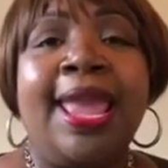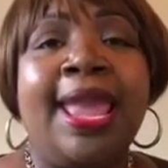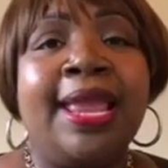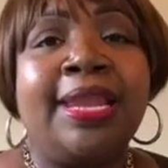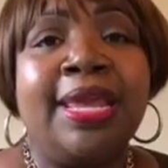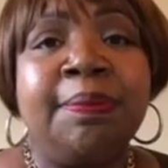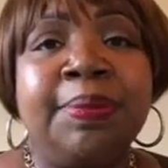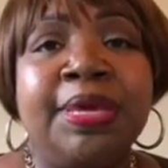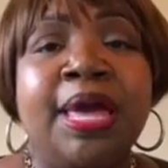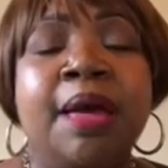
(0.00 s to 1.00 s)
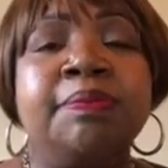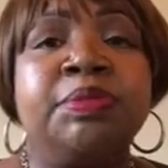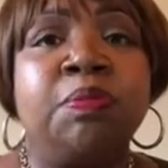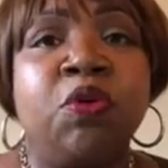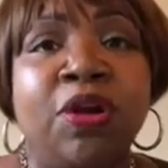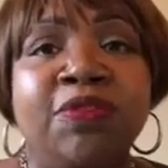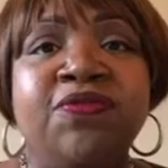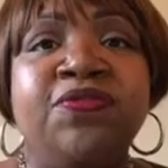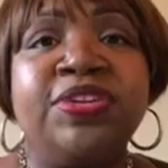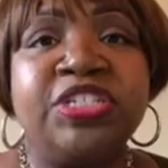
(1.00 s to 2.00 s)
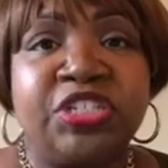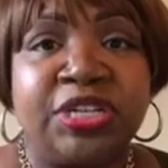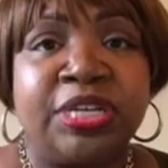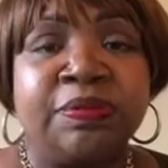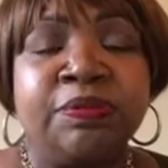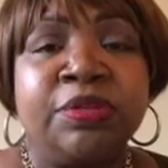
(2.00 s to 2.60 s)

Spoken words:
and it becomes more efficient.